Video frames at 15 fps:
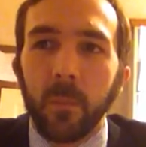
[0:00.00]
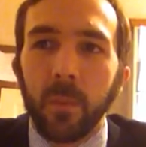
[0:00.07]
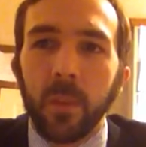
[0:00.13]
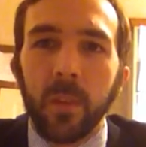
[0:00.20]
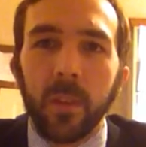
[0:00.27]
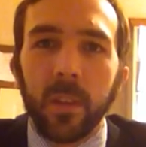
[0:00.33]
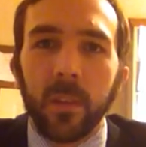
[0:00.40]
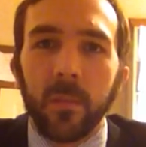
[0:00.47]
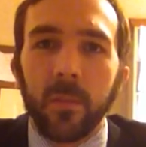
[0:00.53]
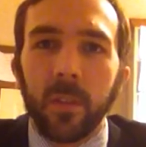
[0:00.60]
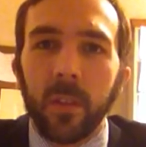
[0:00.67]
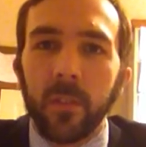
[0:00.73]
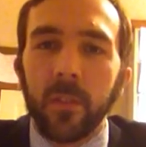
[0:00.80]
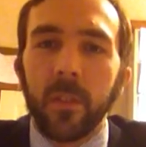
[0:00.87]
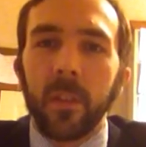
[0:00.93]
building up
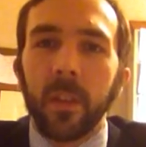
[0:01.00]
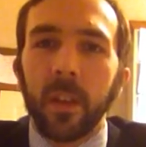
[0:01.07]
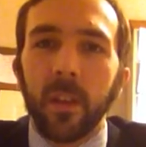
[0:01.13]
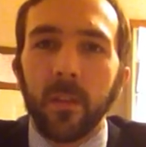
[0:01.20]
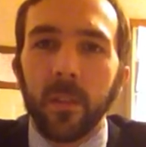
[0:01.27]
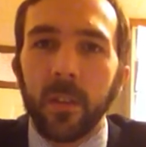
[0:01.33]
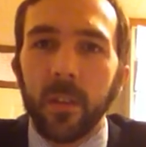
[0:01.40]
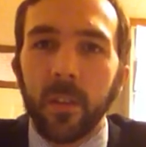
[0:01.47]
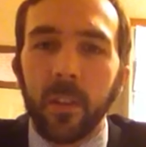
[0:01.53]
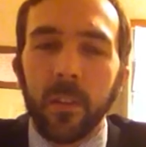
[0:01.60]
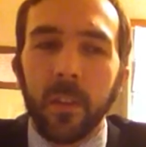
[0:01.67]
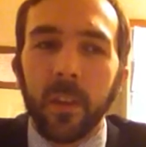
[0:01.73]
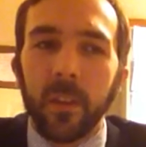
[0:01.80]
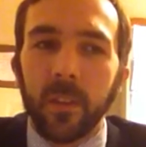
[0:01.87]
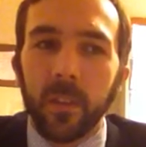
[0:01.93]
treasure in heaven, and they
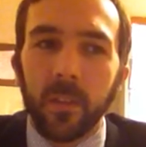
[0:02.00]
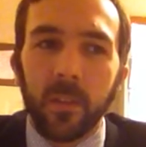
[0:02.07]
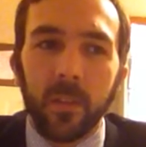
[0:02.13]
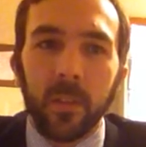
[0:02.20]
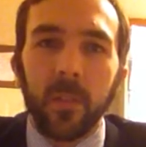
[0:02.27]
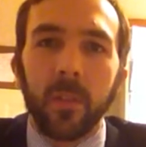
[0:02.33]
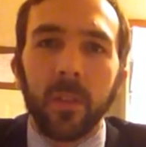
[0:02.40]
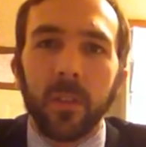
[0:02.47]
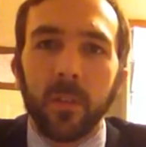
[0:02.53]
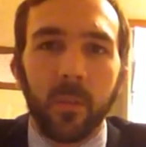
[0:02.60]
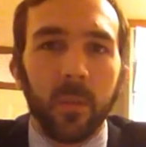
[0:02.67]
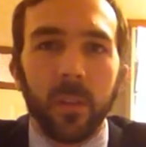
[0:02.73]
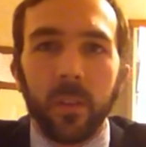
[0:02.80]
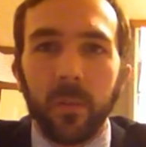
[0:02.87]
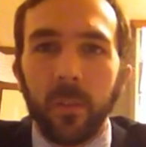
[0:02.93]
think that they're doing the
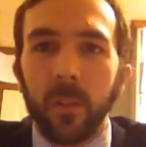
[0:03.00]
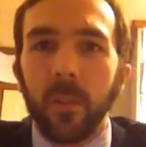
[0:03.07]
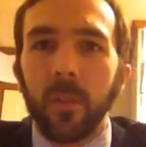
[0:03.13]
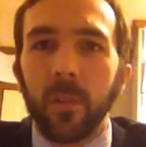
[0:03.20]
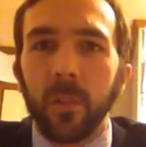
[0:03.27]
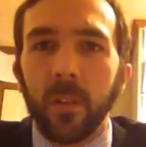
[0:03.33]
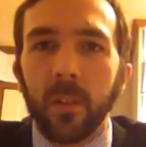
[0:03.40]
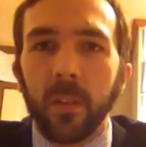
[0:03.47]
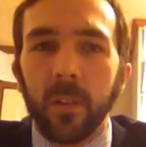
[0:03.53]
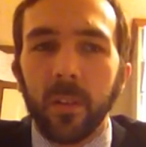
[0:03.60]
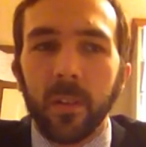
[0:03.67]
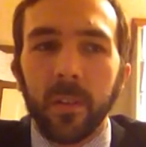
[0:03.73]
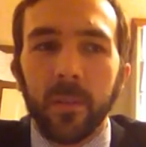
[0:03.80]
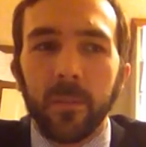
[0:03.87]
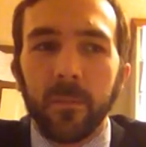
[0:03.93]
will of the Lord.
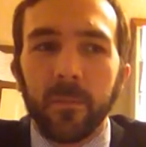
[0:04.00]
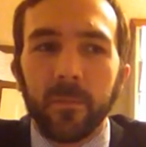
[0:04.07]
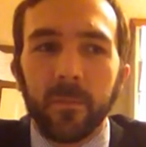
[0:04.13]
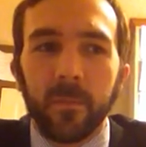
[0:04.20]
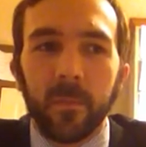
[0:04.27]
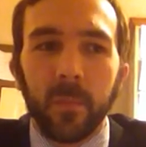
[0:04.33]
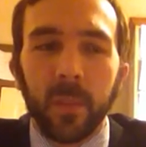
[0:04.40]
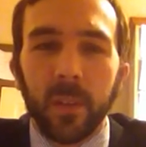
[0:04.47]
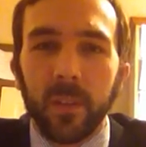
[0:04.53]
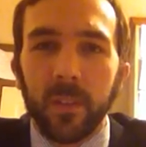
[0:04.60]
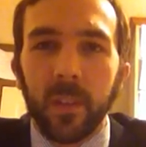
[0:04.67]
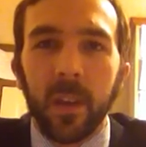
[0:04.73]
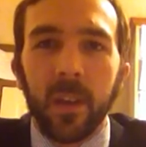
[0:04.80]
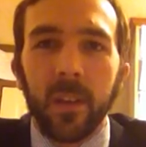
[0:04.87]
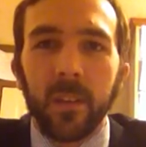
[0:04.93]
But
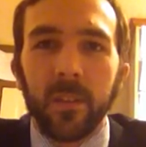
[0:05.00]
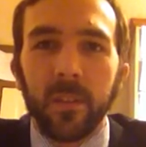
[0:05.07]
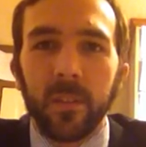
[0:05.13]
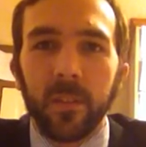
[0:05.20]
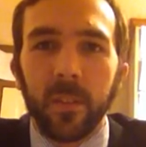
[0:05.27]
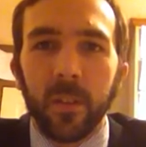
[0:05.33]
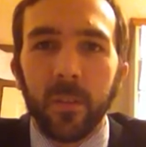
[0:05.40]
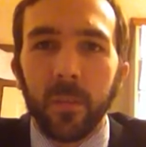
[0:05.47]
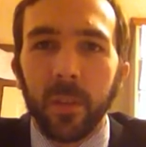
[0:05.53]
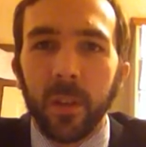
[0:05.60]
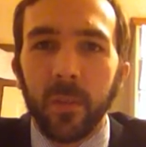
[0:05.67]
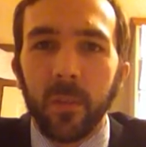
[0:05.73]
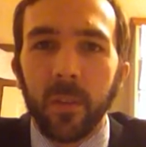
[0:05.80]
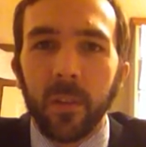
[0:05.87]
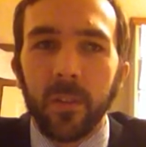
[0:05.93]
it's not. It's just all
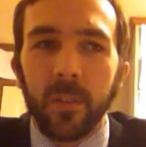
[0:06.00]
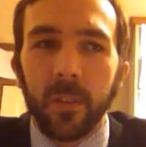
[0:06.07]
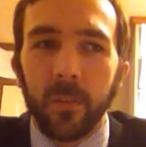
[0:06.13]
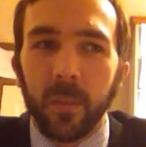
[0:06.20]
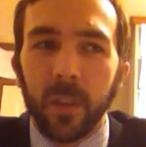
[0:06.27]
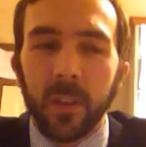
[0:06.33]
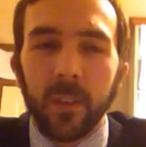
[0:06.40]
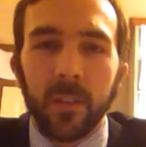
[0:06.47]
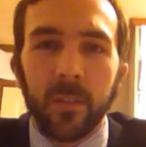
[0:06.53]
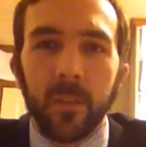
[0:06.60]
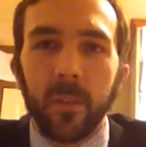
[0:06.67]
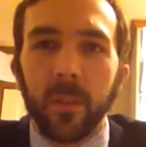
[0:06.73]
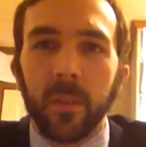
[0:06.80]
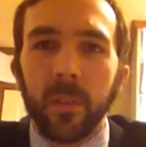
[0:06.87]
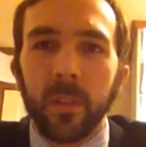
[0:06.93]
brainwashing and mind
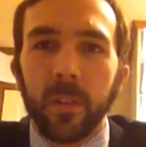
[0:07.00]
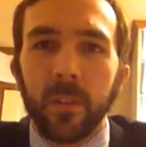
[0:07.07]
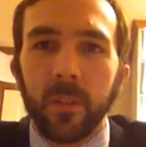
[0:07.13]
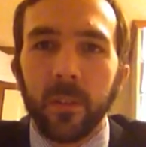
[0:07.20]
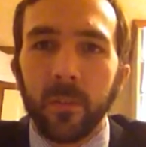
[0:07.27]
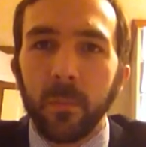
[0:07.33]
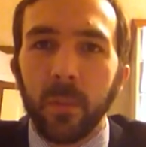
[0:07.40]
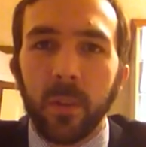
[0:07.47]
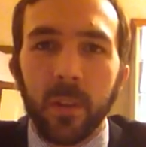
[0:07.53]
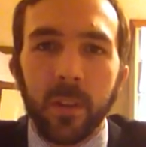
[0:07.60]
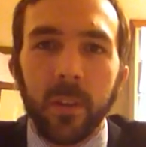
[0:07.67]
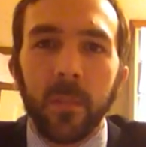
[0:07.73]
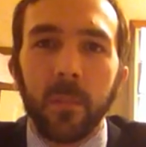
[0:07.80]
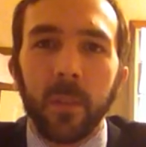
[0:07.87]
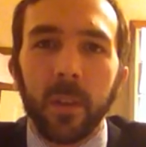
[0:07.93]
control, and it's just
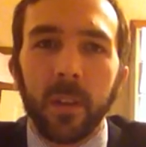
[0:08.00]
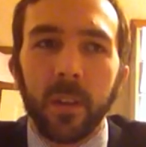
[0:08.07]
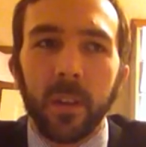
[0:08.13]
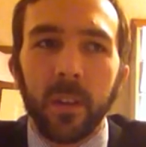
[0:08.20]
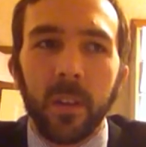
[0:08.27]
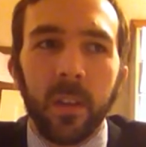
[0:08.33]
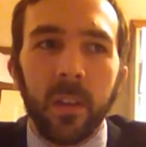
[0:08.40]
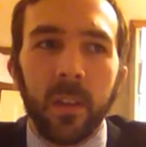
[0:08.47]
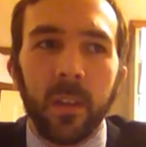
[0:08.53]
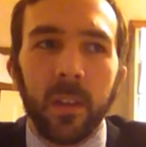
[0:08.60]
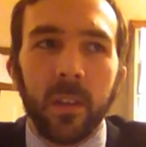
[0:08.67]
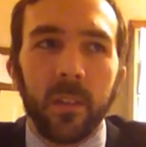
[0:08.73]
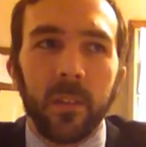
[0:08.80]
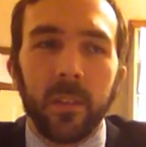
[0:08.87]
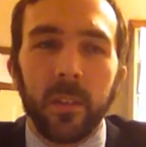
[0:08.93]
burning your money,
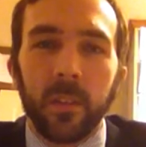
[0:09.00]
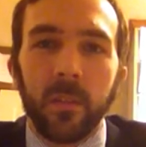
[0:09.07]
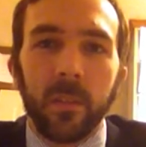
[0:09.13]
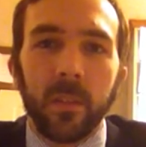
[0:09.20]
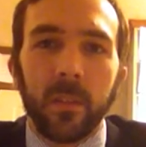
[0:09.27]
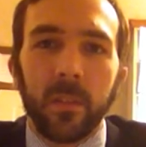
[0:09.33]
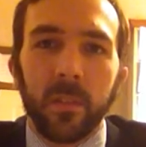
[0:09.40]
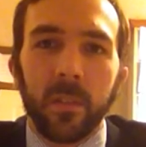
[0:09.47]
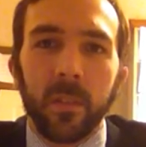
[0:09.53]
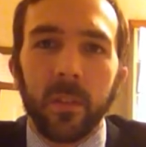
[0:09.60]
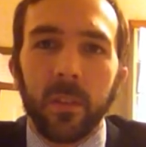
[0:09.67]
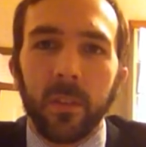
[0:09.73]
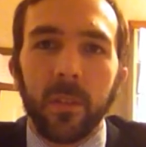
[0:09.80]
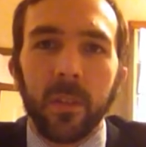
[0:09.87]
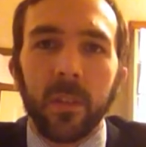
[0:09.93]
and it's giving
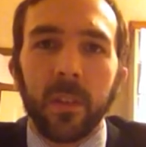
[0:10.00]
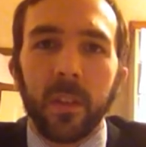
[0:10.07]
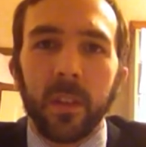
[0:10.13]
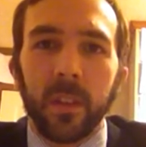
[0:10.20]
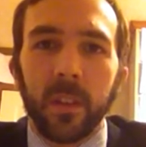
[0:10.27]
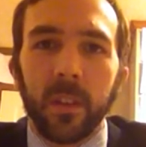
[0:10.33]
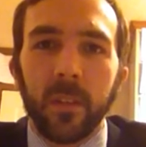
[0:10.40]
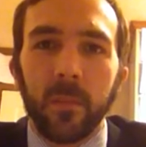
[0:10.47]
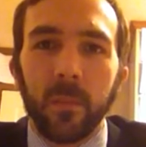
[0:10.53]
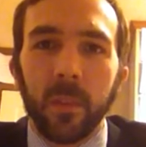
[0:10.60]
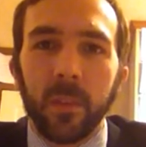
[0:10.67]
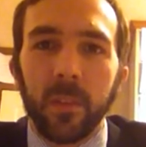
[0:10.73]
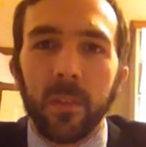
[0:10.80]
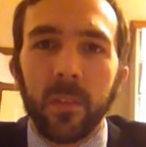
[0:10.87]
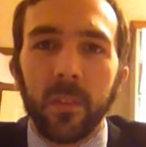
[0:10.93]
to, satanic
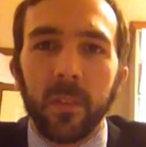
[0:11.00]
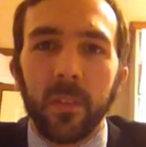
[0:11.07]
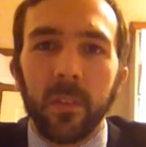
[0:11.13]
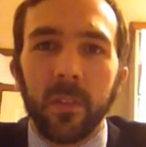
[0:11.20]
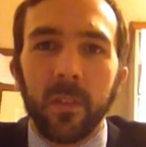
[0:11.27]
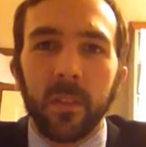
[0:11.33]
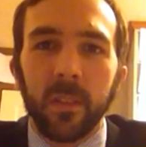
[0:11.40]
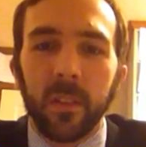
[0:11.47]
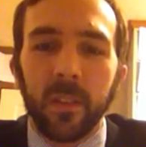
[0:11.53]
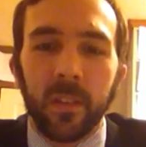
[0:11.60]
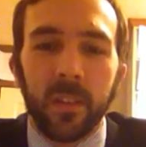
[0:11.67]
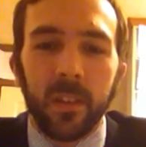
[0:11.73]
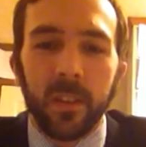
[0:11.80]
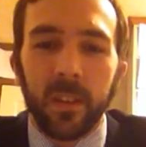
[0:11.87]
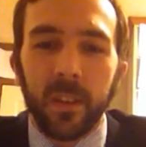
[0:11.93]
businesses.
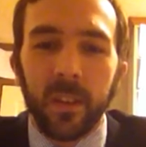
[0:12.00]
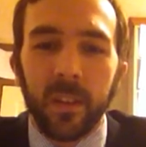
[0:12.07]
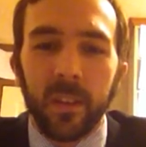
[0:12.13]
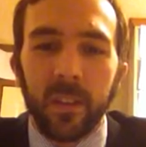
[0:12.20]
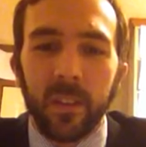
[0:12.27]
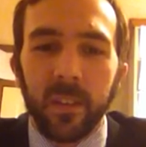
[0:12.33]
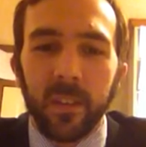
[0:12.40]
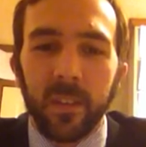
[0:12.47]
And,